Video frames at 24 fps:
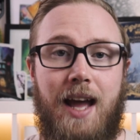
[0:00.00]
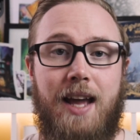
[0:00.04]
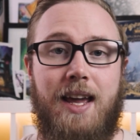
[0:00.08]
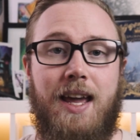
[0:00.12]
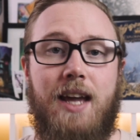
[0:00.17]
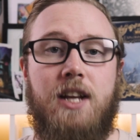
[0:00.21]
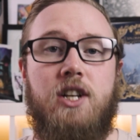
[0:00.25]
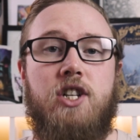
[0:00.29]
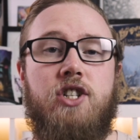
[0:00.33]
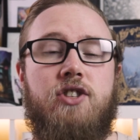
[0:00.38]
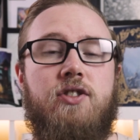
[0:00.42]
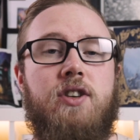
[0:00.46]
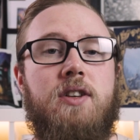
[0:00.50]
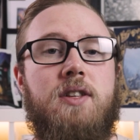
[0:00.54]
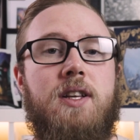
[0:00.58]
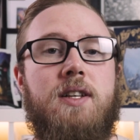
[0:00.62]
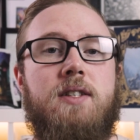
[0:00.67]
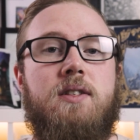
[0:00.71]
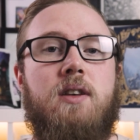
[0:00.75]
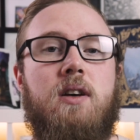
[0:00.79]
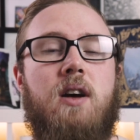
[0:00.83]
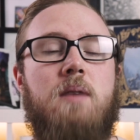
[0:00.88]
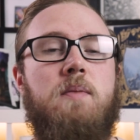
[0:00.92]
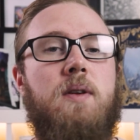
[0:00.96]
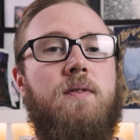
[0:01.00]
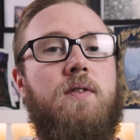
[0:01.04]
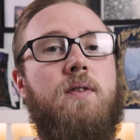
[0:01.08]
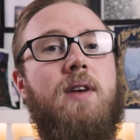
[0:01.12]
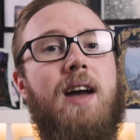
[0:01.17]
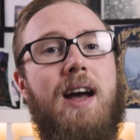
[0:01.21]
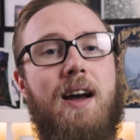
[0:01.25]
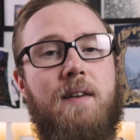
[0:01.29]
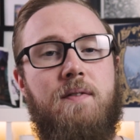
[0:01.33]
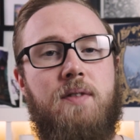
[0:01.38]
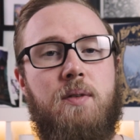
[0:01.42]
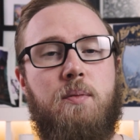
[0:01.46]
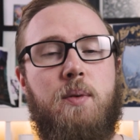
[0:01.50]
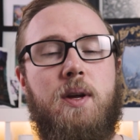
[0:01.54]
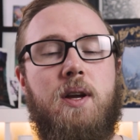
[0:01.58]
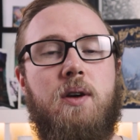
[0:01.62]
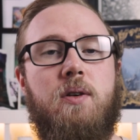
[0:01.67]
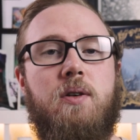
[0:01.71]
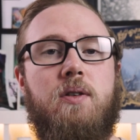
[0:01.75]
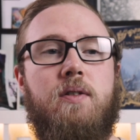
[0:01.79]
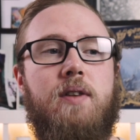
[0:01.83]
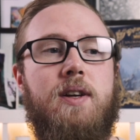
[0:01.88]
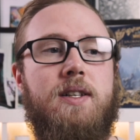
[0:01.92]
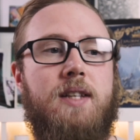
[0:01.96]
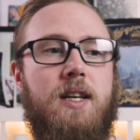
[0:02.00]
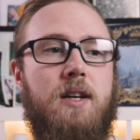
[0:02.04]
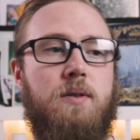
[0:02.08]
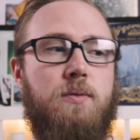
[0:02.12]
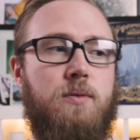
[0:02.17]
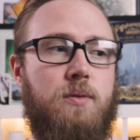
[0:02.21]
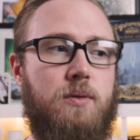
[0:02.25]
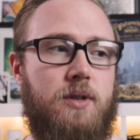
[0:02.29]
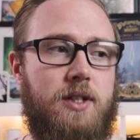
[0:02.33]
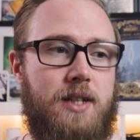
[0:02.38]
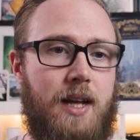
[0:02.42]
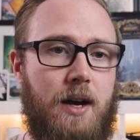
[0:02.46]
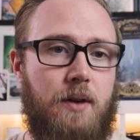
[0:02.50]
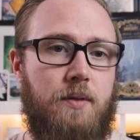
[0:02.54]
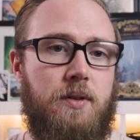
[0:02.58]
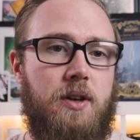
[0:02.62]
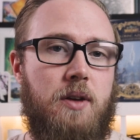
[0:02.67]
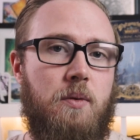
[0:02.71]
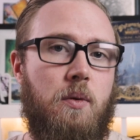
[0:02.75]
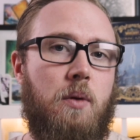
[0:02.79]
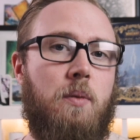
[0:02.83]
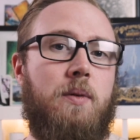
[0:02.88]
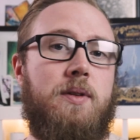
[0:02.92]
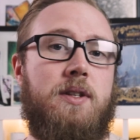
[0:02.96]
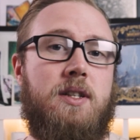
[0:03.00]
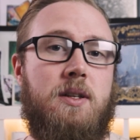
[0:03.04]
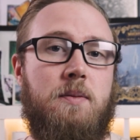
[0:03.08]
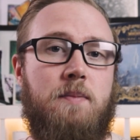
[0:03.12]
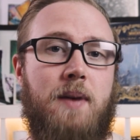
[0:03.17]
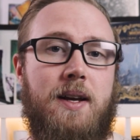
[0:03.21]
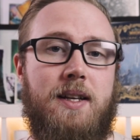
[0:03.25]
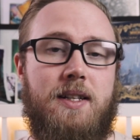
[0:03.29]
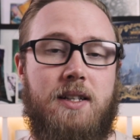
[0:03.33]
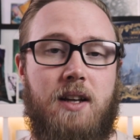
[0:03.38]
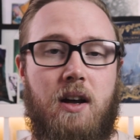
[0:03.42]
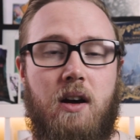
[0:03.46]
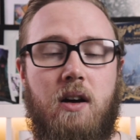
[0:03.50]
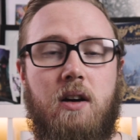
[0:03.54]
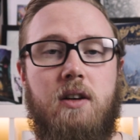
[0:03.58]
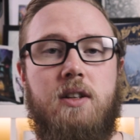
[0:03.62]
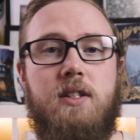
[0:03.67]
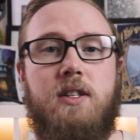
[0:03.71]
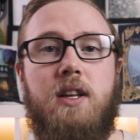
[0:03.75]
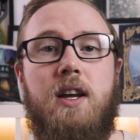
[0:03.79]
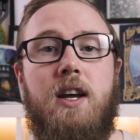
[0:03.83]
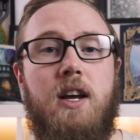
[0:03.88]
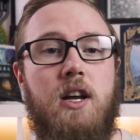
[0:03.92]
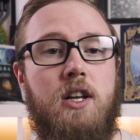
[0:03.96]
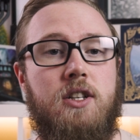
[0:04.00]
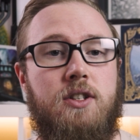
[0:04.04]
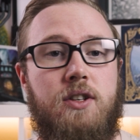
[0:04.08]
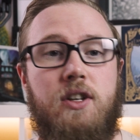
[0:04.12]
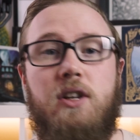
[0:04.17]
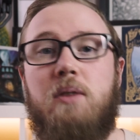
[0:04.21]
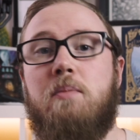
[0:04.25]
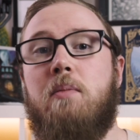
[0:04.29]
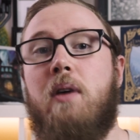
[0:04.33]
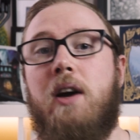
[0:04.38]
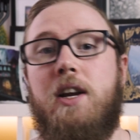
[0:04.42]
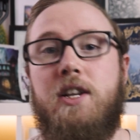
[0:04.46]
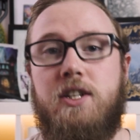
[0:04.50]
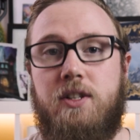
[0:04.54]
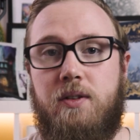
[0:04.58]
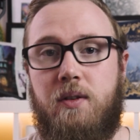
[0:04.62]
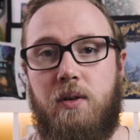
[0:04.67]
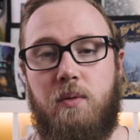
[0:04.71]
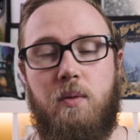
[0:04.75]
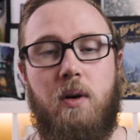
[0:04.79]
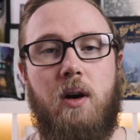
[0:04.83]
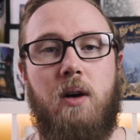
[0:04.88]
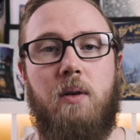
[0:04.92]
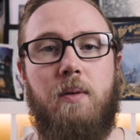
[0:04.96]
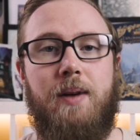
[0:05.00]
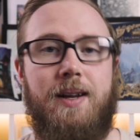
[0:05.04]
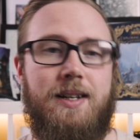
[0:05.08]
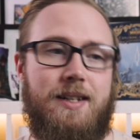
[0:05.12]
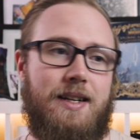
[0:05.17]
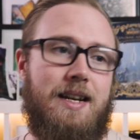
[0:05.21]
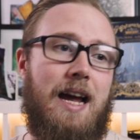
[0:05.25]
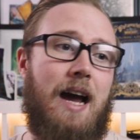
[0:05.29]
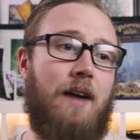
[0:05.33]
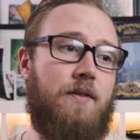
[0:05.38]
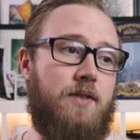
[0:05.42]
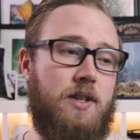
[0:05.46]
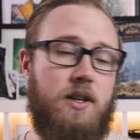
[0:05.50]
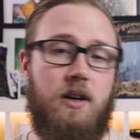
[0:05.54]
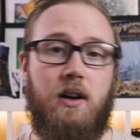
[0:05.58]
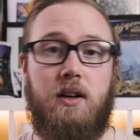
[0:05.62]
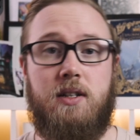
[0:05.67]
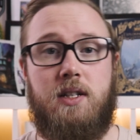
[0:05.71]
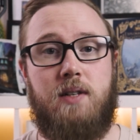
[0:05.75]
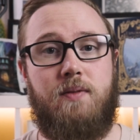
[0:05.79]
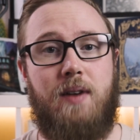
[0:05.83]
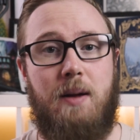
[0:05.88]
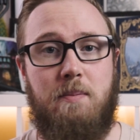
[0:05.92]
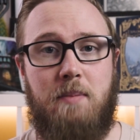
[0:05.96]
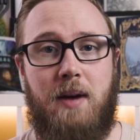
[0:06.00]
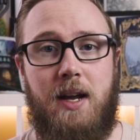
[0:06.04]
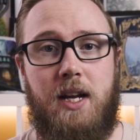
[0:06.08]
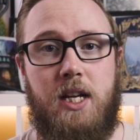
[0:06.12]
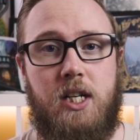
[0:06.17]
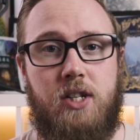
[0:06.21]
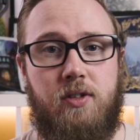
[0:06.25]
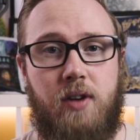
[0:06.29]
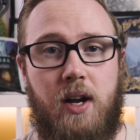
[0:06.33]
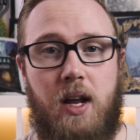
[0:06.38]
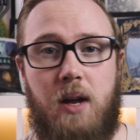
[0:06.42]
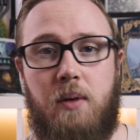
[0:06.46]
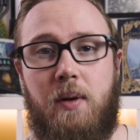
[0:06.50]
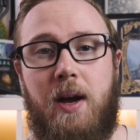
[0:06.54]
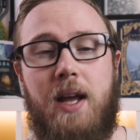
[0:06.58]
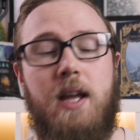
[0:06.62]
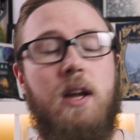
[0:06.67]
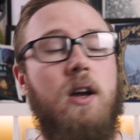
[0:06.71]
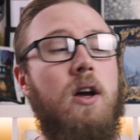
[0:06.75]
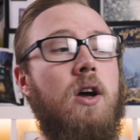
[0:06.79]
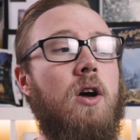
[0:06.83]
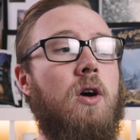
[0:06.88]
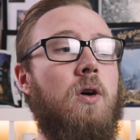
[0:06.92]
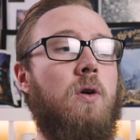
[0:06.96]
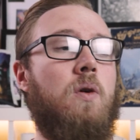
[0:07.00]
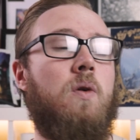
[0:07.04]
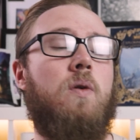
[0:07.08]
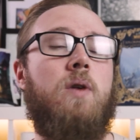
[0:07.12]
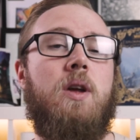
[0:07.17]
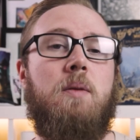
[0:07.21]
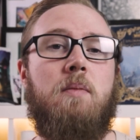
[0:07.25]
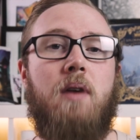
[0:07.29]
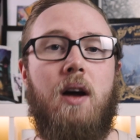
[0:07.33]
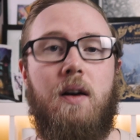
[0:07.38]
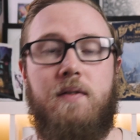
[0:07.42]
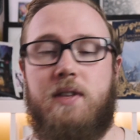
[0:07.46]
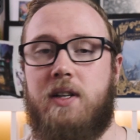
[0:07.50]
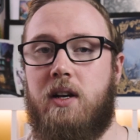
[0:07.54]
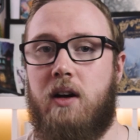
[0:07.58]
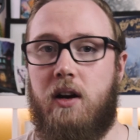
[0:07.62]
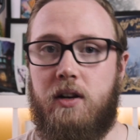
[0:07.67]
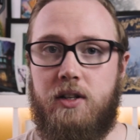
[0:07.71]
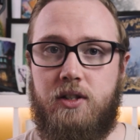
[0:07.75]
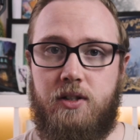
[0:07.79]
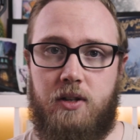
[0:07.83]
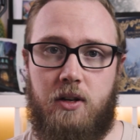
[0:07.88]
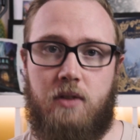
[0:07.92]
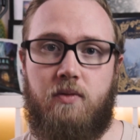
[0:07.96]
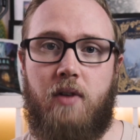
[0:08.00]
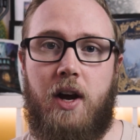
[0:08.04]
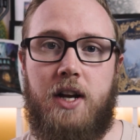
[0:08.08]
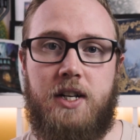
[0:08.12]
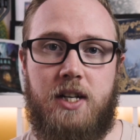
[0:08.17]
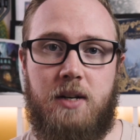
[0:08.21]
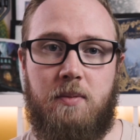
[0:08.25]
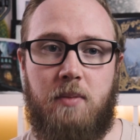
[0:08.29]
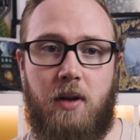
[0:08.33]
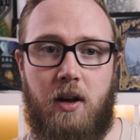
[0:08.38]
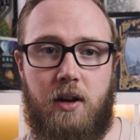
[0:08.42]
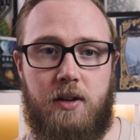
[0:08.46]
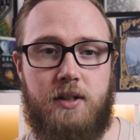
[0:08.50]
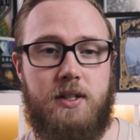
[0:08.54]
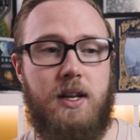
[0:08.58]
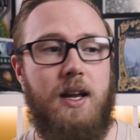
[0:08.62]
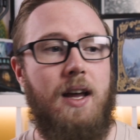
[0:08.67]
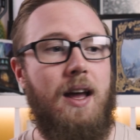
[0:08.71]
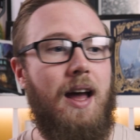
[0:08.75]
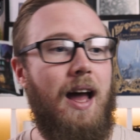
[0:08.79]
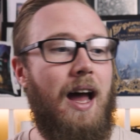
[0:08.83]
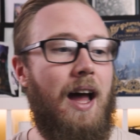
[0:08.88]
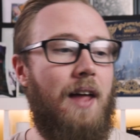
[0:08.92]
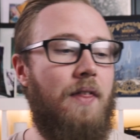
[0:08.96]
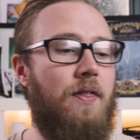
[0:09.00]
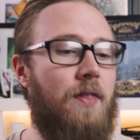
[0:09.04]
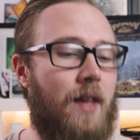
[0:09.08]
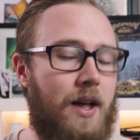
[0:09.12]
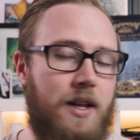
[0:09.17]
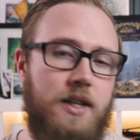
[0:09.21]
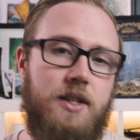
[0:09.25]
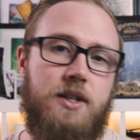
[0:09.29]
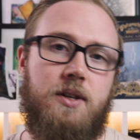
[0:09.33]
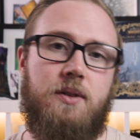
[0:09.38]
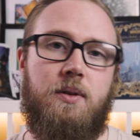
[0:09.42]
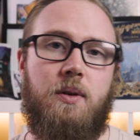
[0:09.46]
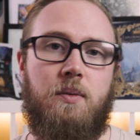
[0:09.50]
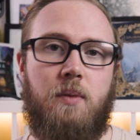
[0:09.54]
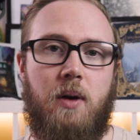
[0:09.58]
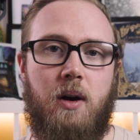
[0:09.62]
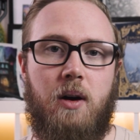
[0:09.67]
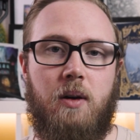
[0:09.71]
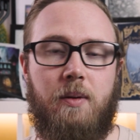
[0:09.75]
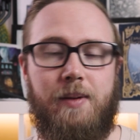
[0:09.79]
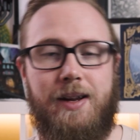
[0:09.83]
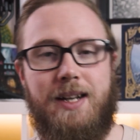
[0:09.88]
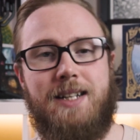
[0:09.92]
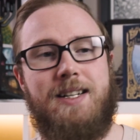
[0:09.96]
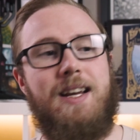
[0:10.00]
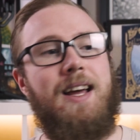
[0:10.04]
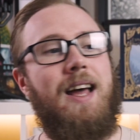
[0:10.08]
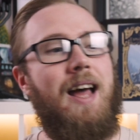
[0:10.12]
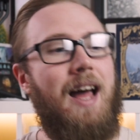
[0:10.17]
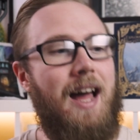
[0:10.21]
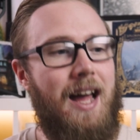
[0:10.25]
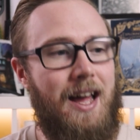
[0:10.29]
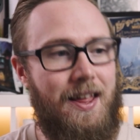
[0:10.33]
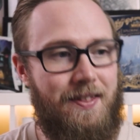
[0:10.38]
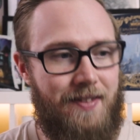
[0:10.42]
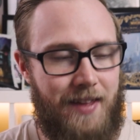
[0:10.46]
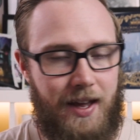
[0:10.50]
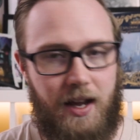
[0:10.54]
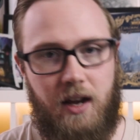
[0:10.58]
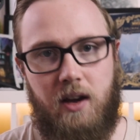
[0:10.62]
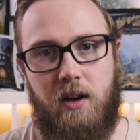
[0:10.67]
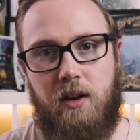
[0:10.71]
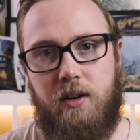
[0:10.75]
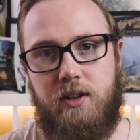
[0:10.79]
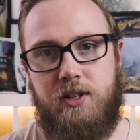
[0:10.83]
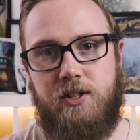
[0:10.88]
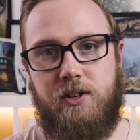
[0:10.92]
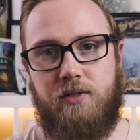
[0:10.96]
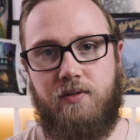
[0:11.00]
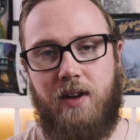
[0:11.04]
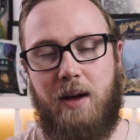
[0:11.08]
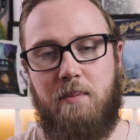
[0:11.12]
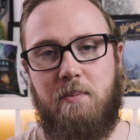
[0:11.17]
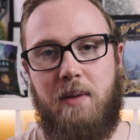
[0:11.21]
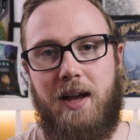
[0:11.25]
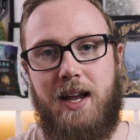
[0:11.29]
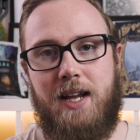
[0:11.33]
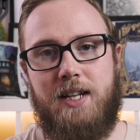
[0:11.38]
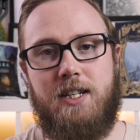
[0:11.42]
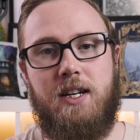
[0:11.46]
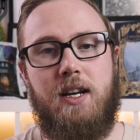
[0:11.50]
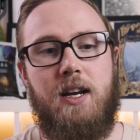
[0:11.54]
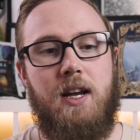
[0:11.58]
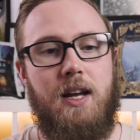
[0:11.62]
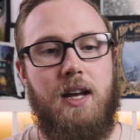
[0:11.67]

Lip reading: Again, during this time, if you have the weak auras, it will tell you what one to best cast, so you might do a Whirlwind and have to cast a Rampage straight away, or you might have to cast 2 Raging Blows and then do a Whirlwind and then cast your Rampage.